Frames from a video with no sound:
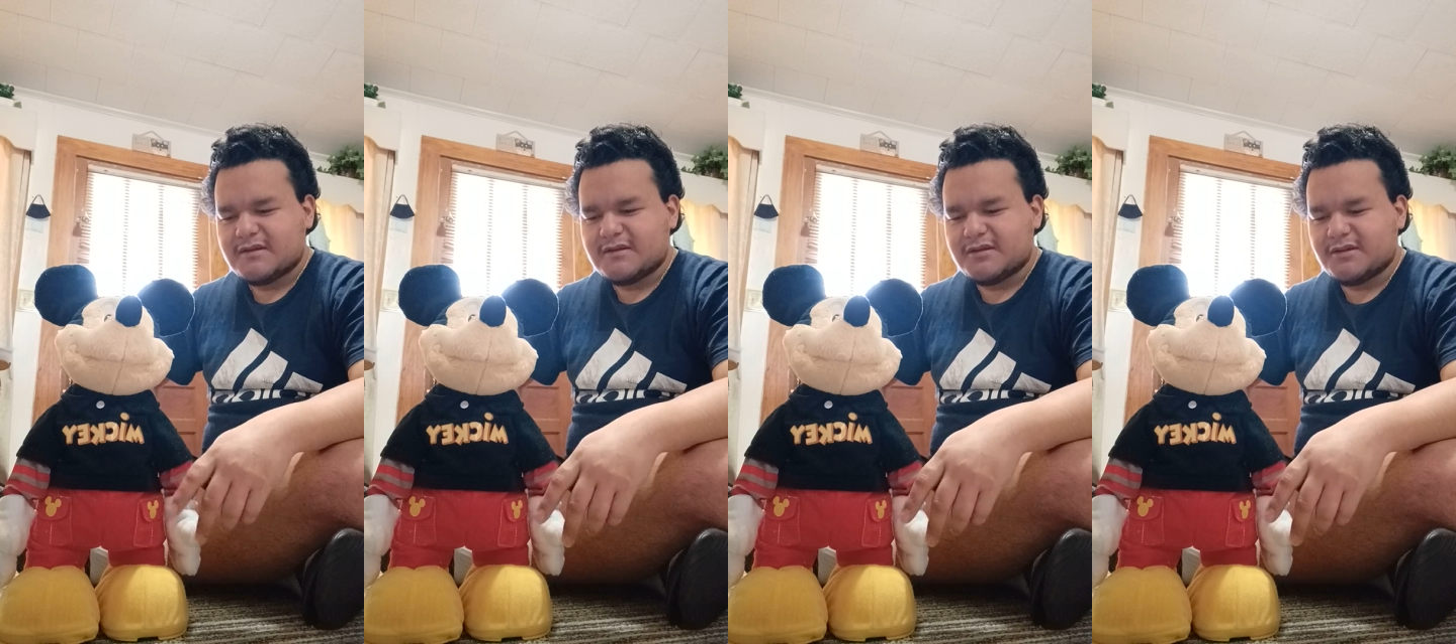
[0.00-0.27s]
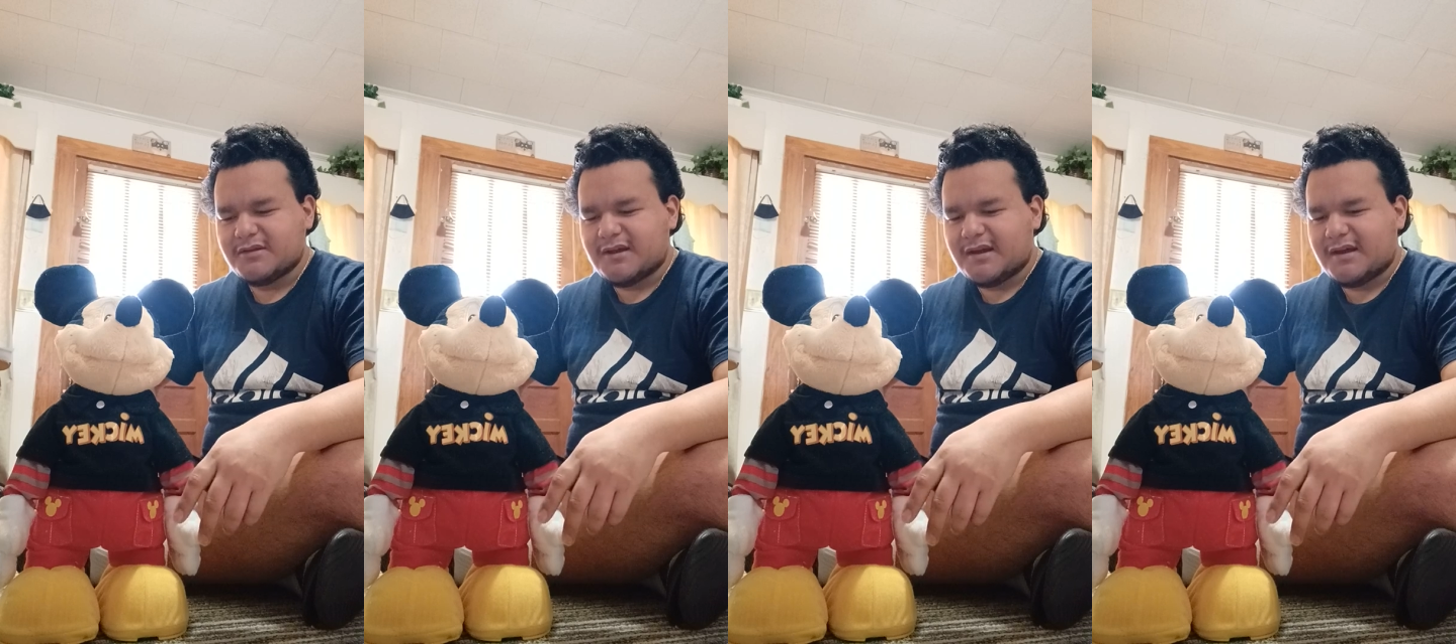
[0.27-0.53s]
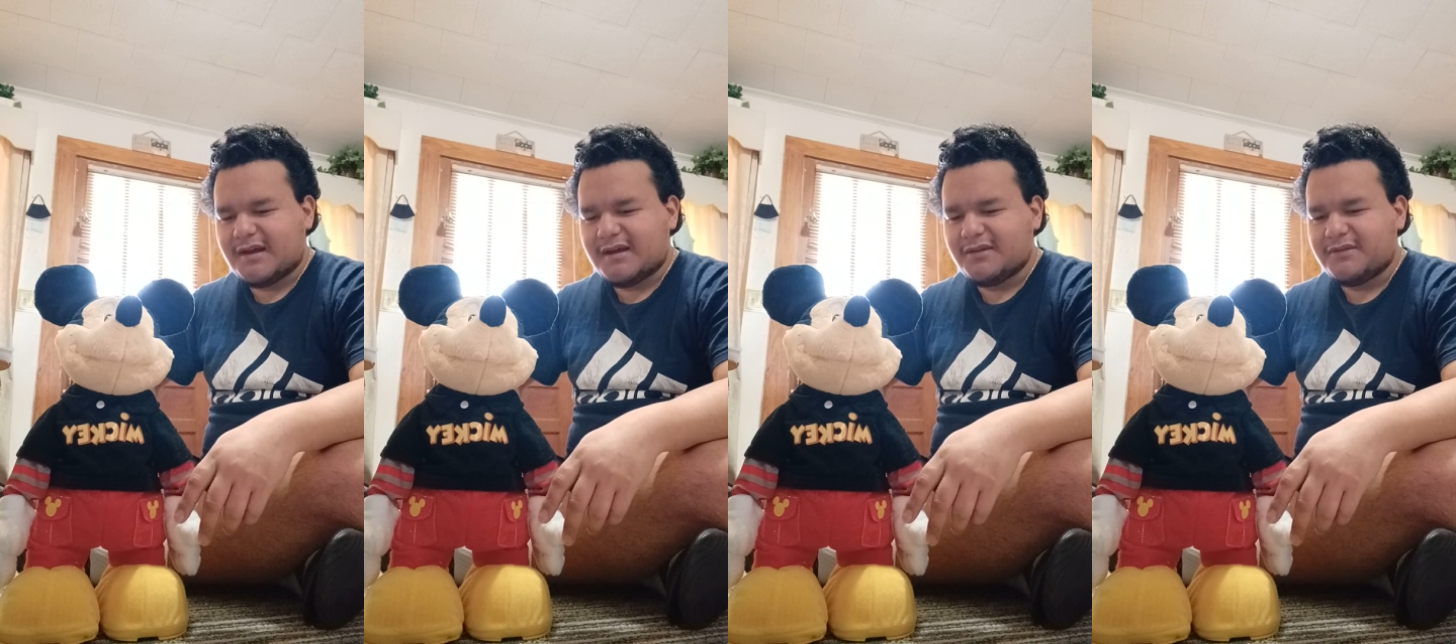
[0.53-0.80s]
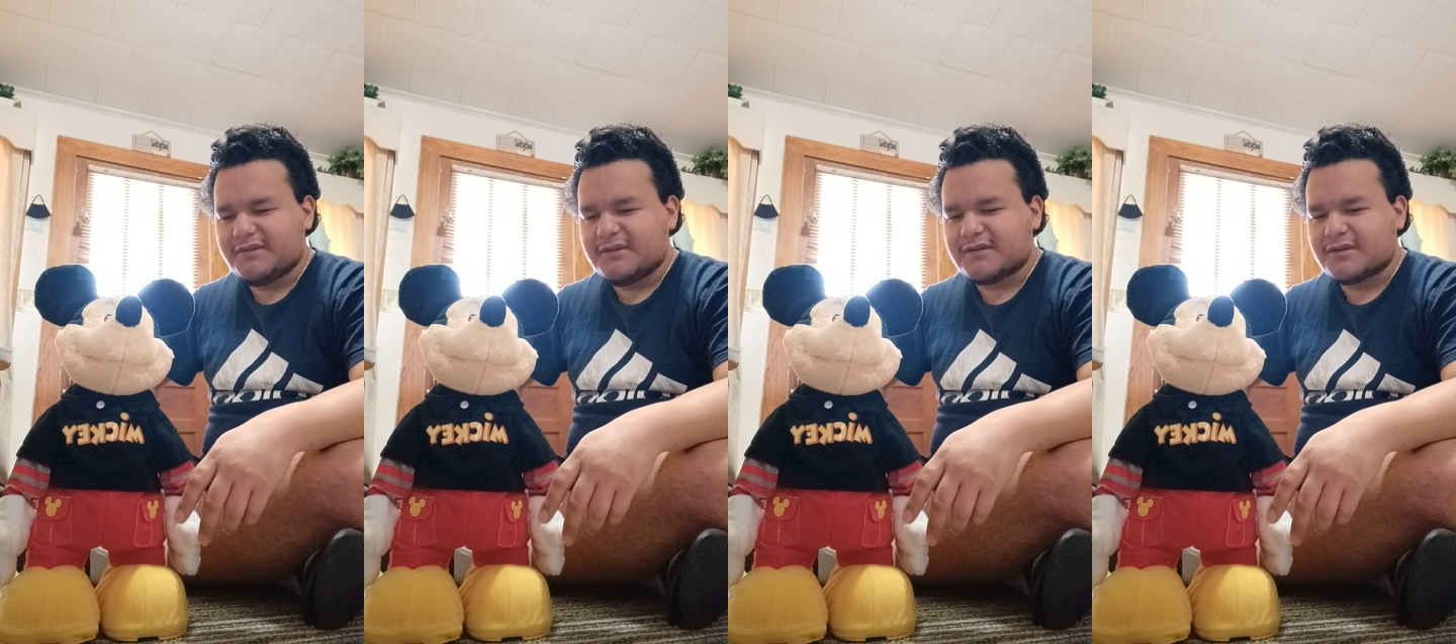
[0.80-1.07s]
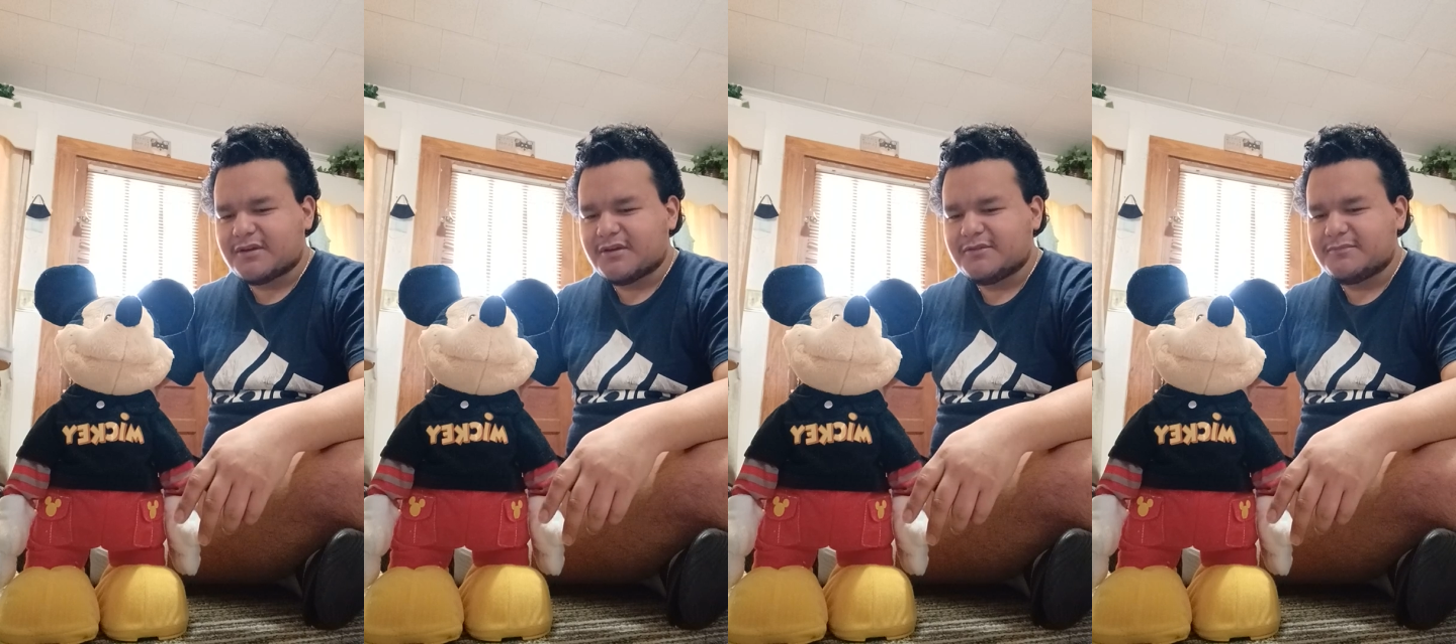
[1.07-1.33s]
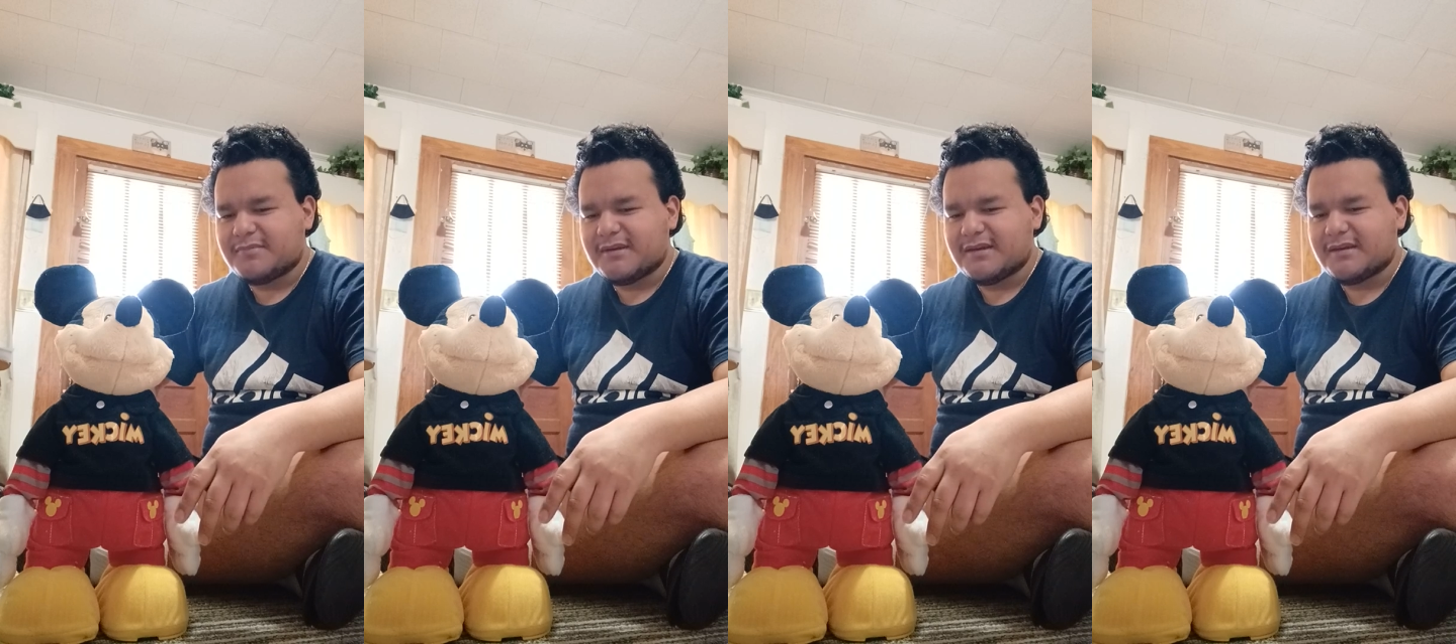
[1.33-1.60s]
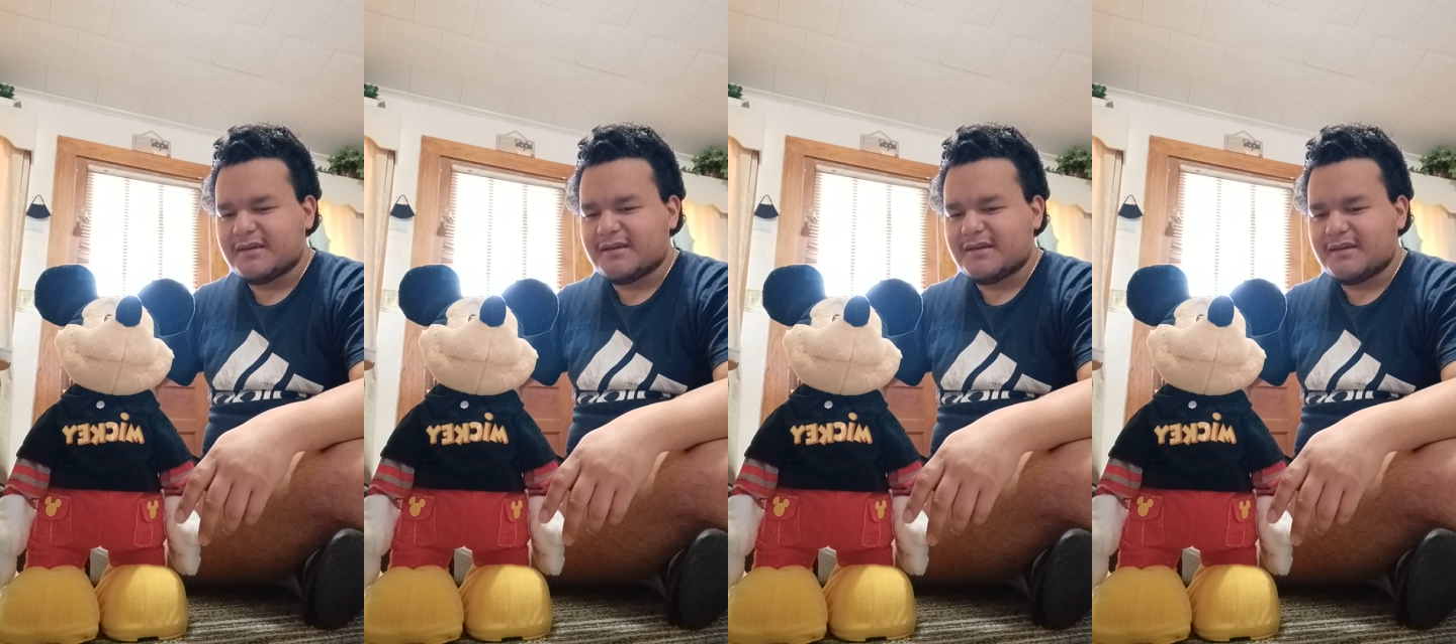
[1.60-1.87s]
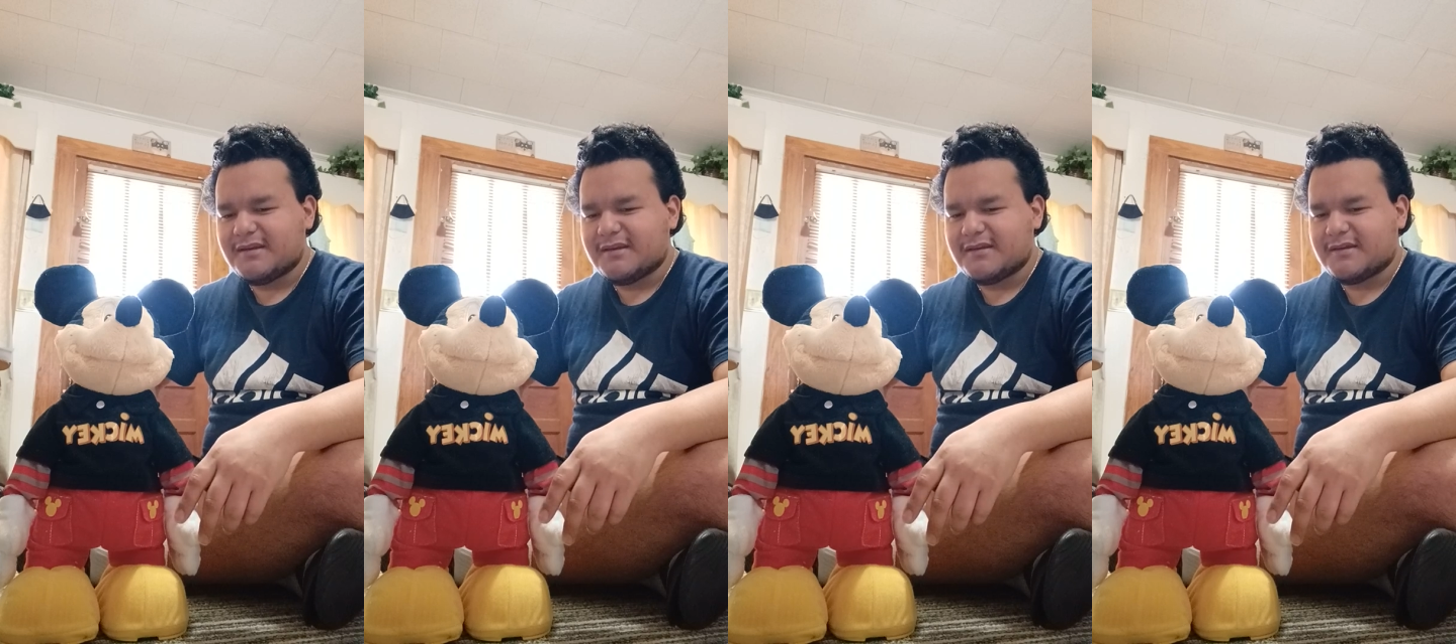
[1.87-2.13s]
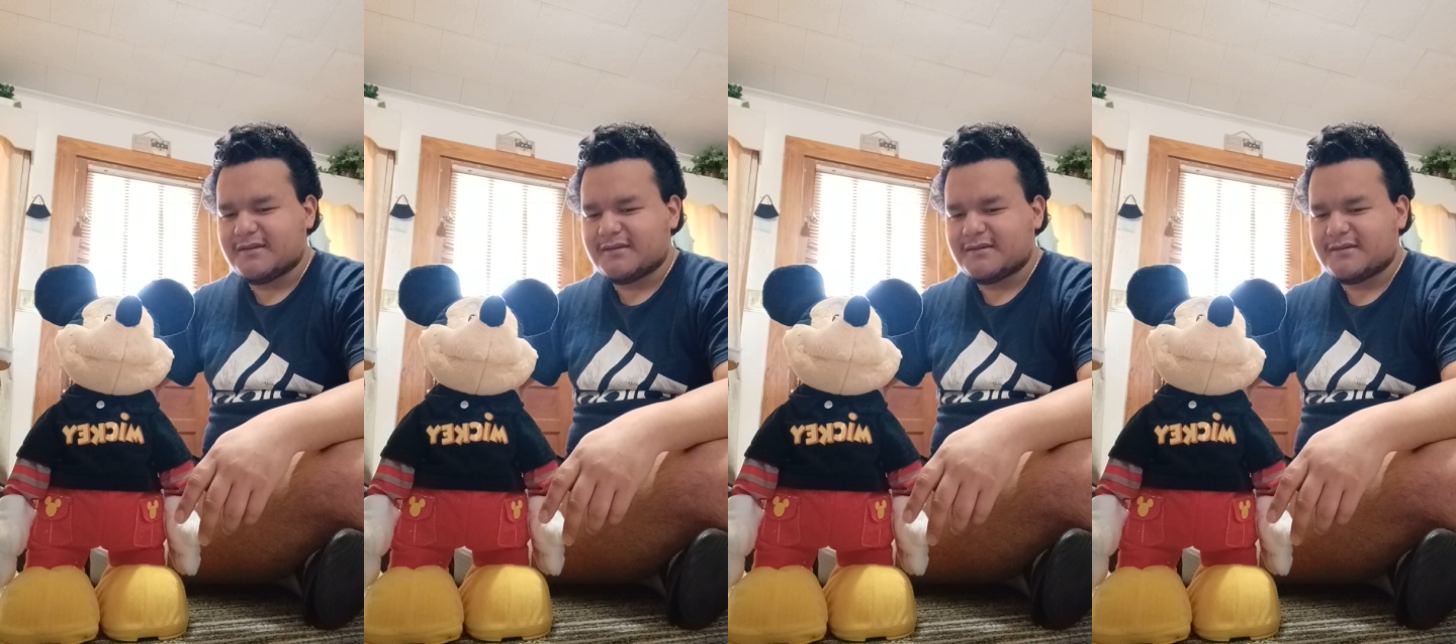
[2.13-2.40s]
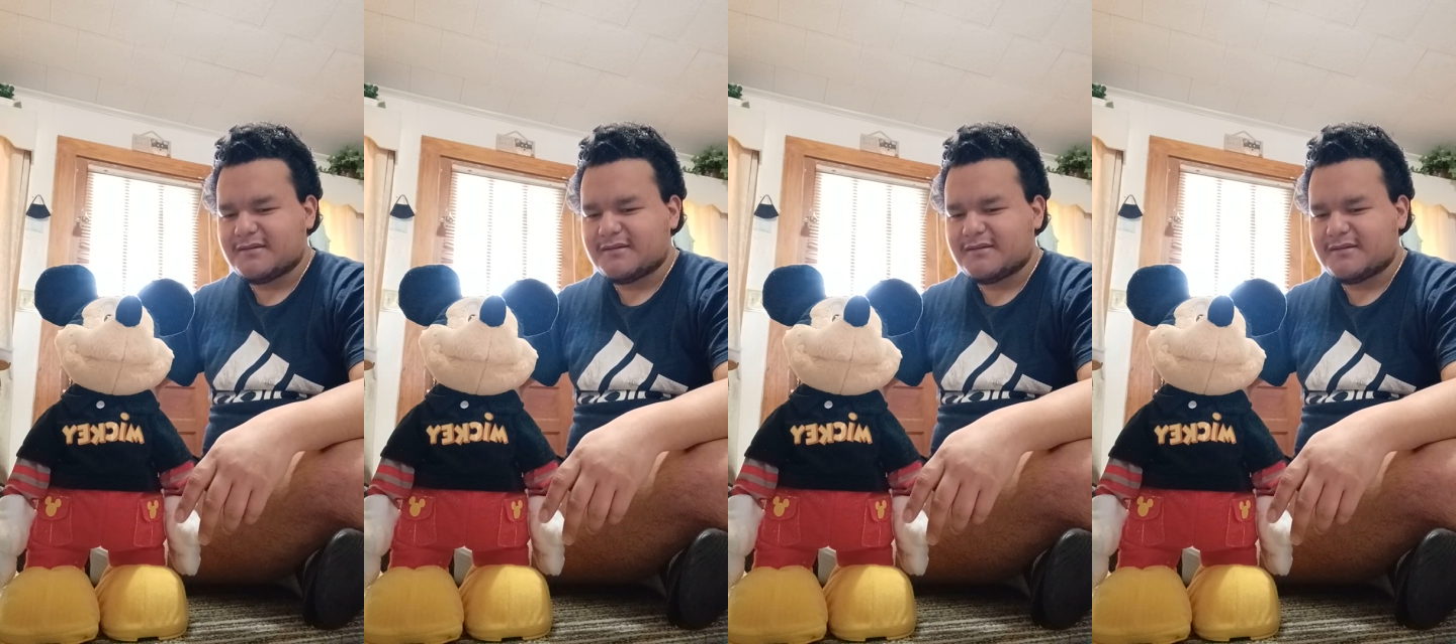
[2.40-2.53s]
know that honestly could be it.